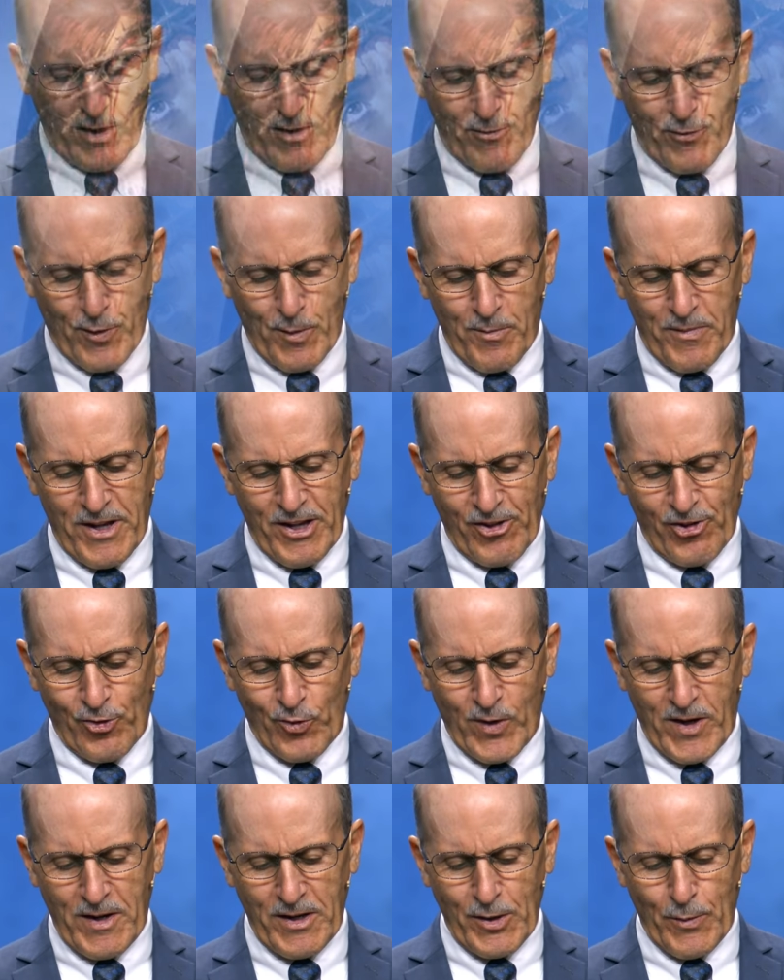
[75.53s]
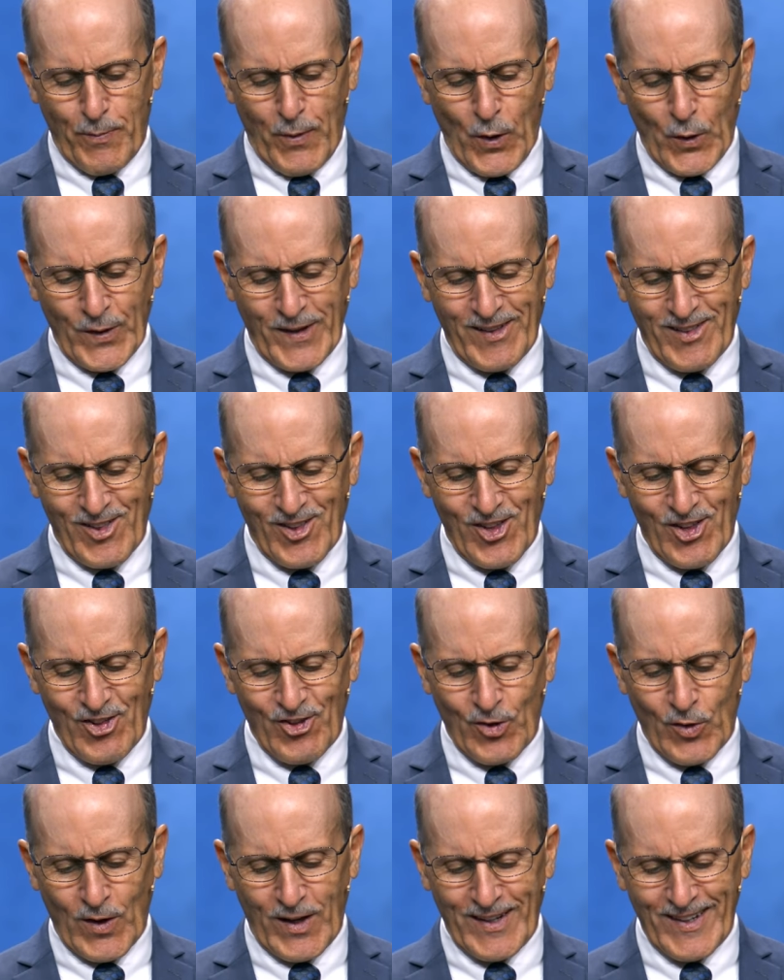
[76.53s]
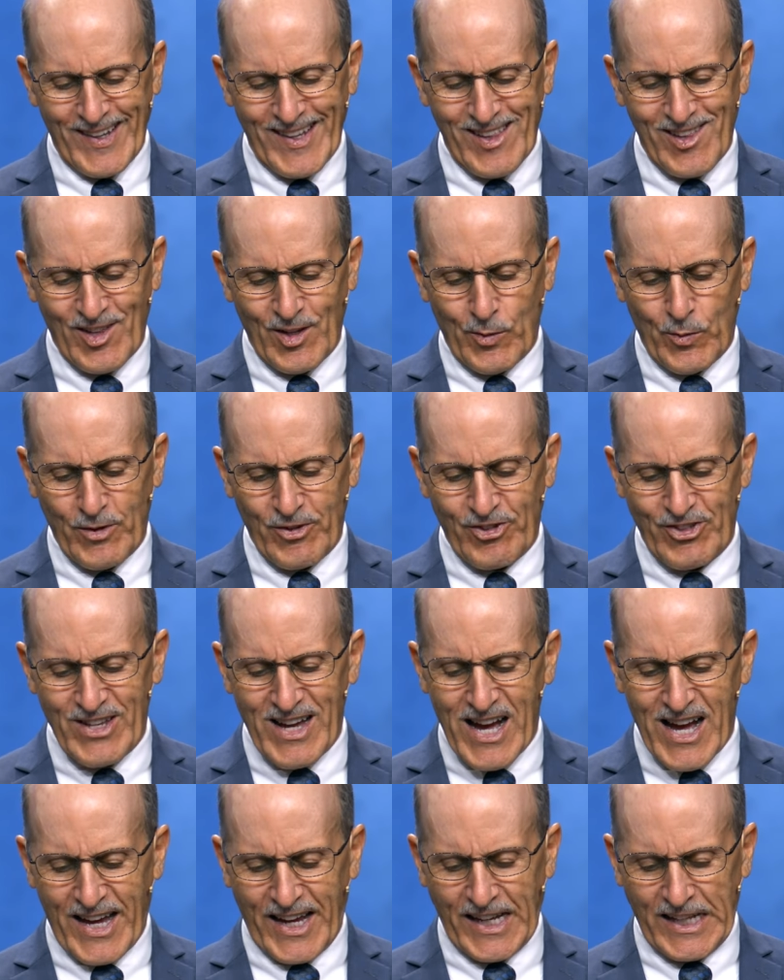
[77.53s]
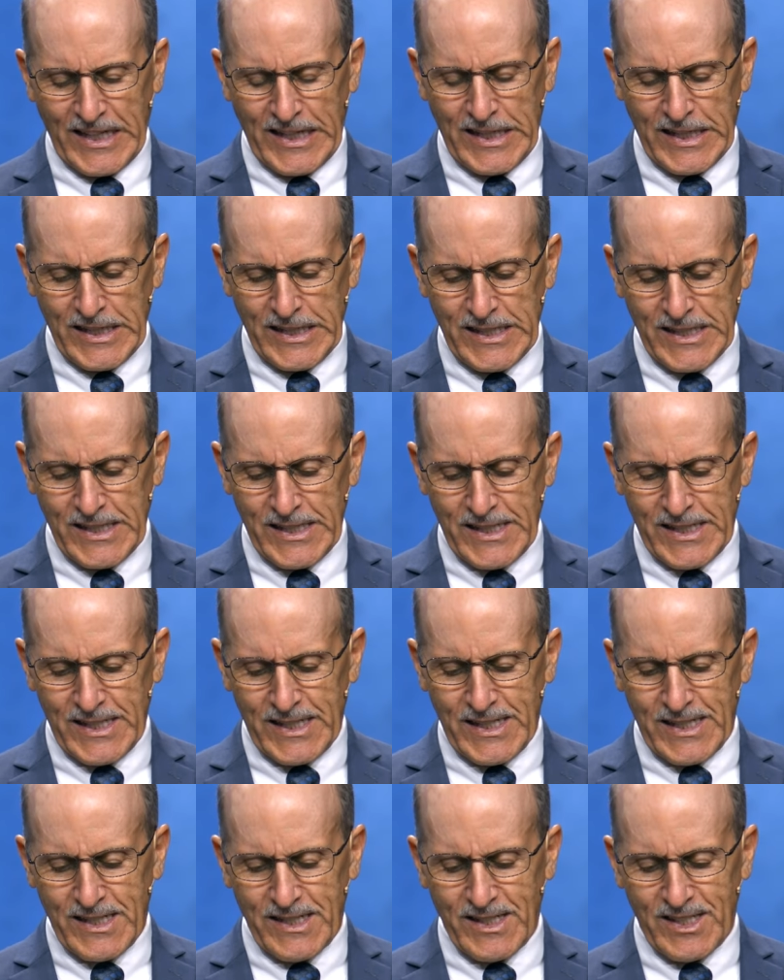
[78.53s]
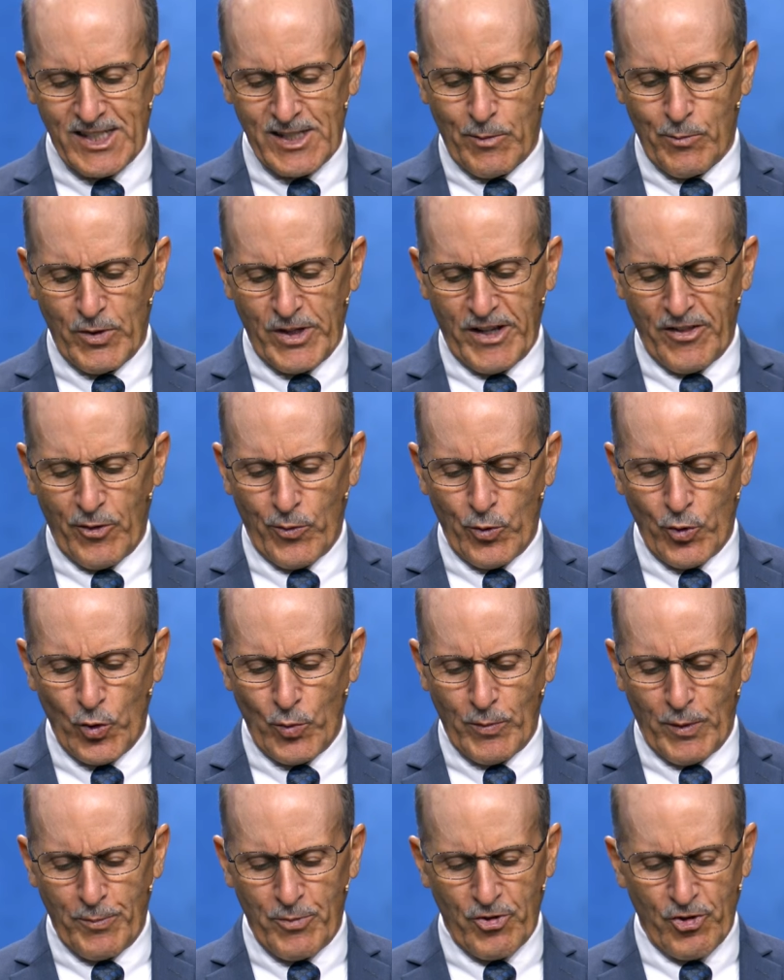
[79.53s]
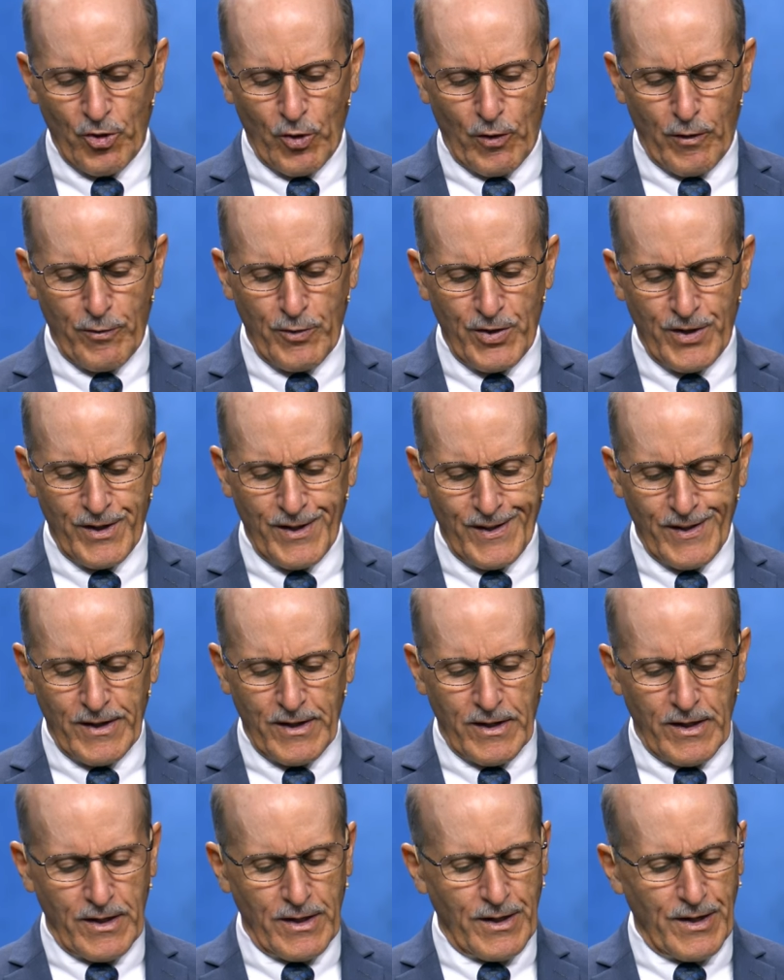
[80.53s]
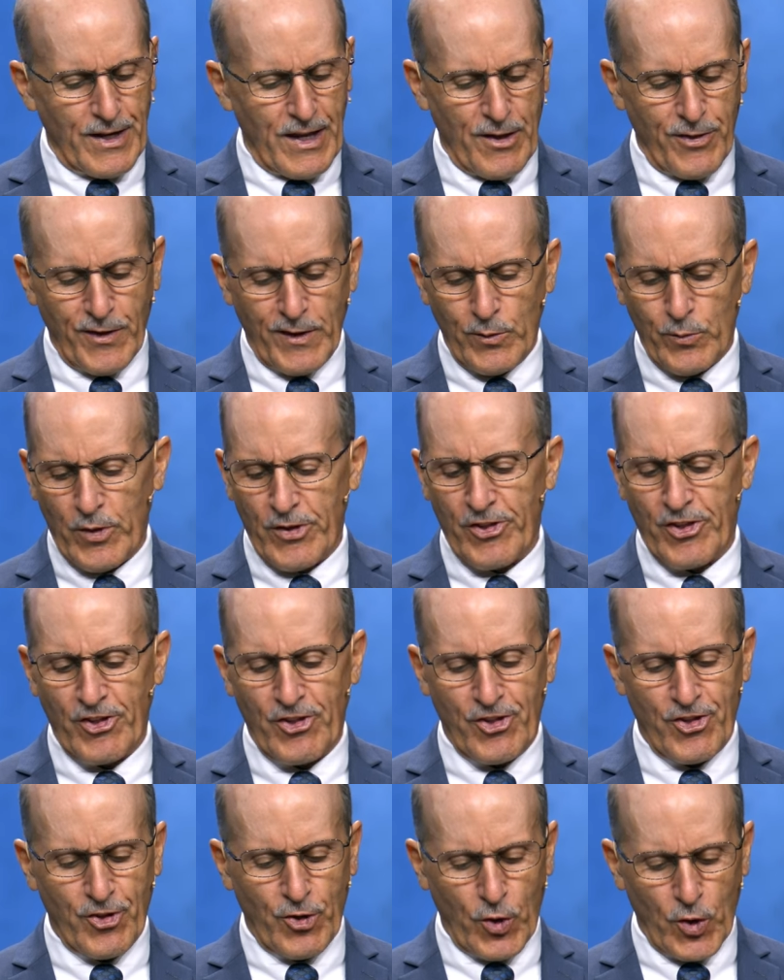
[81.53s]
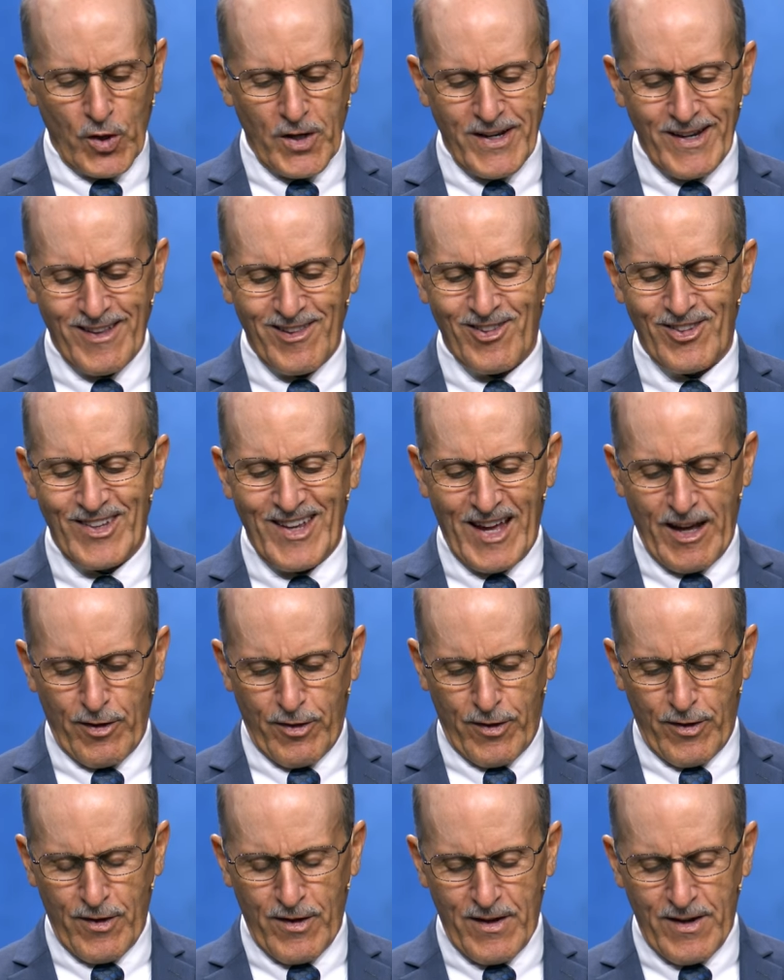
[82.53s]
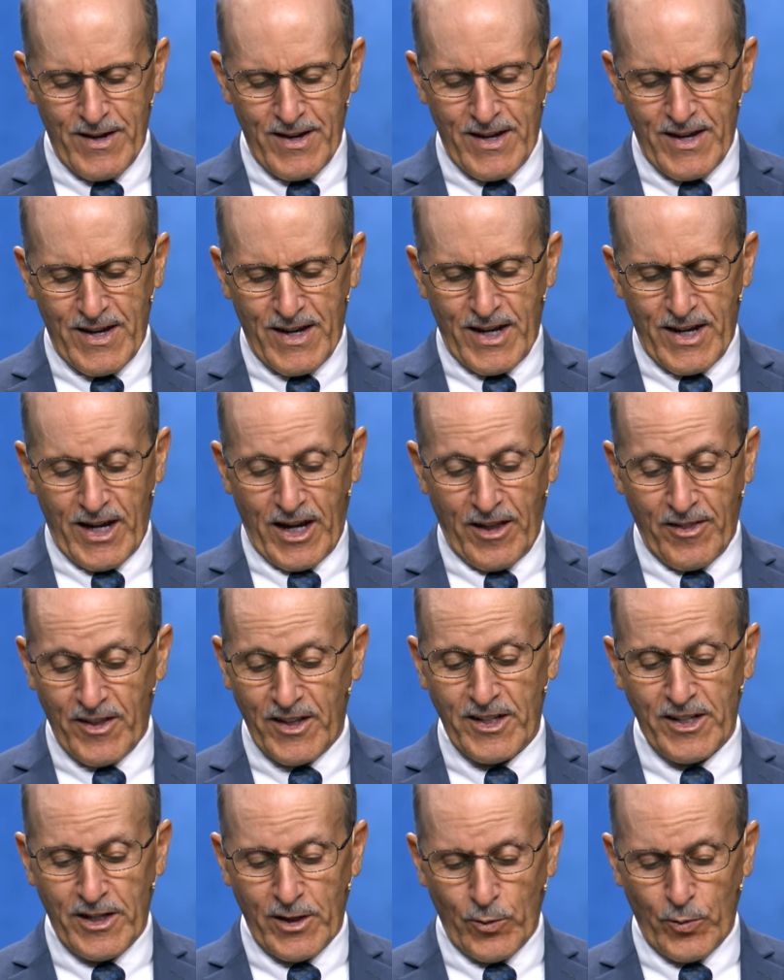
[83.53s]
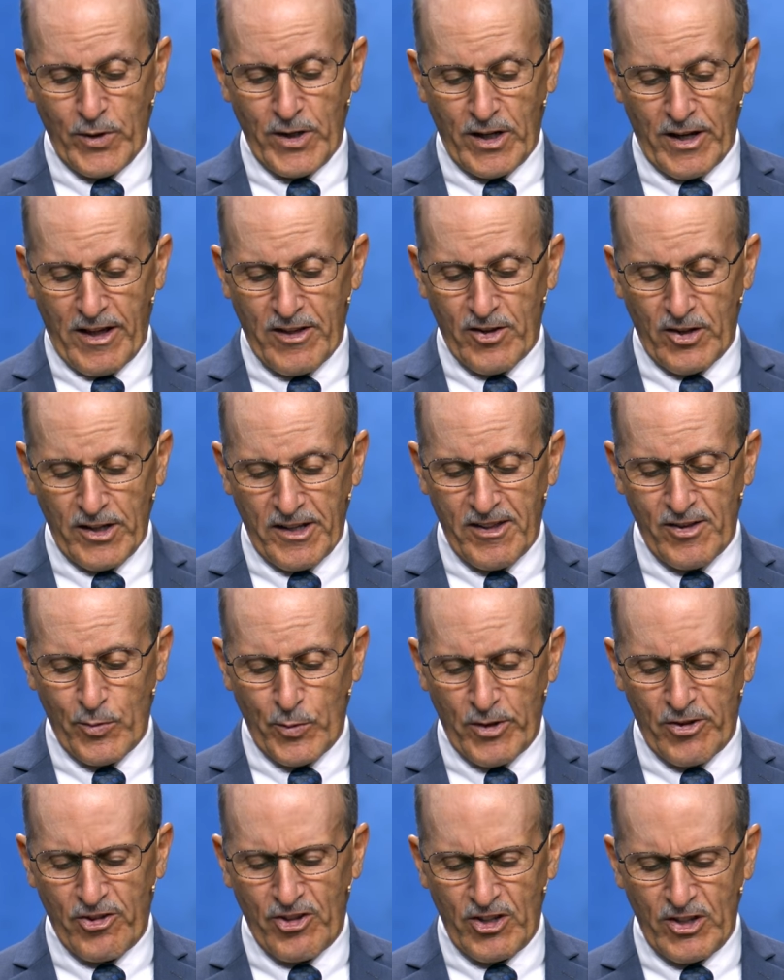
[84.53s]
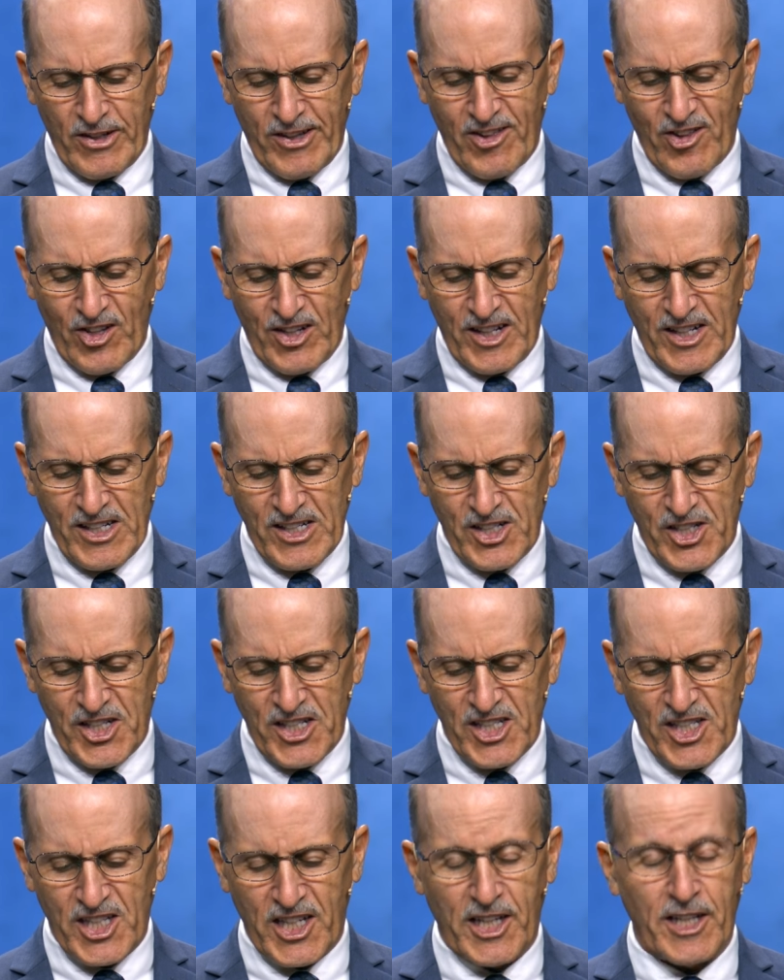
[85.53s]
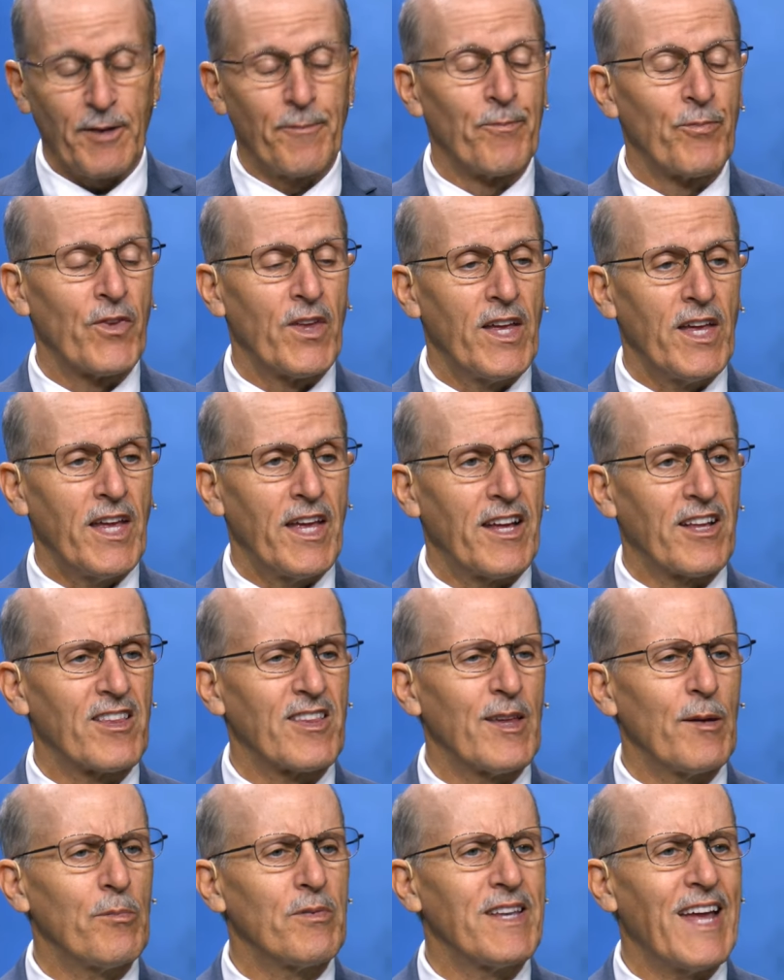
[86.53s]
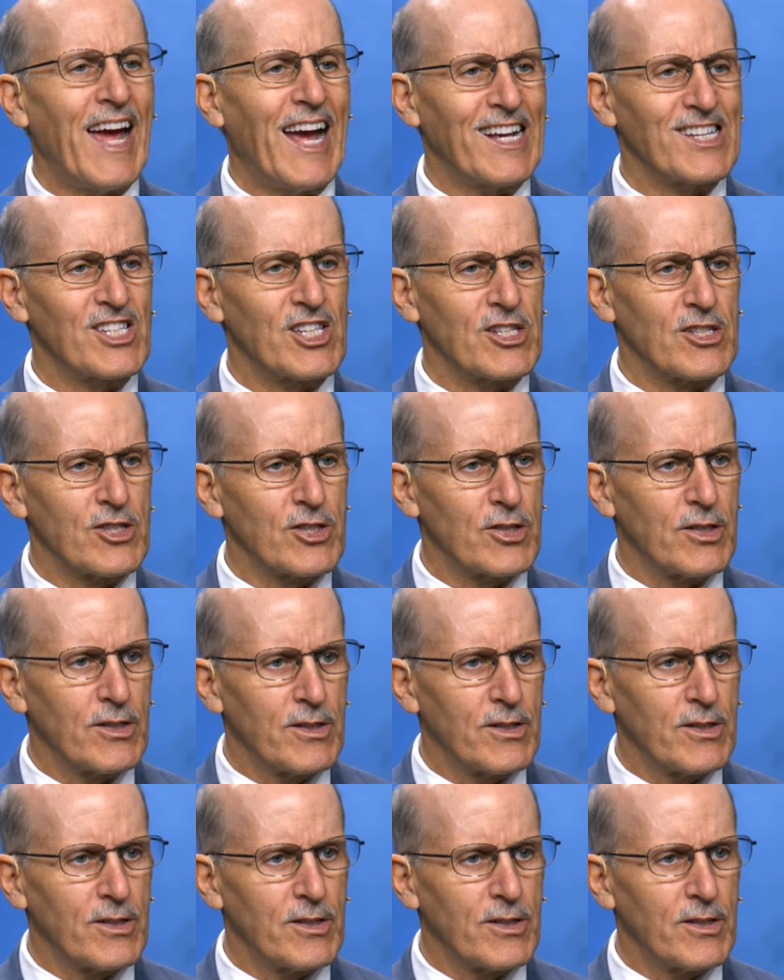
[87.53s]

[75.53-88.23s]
from history, Napoleon's sister Elisa was dying, and someone in the room observed nothing was as certain as death. And they didn't realize Elisa was still listening, and she said, Except taxes.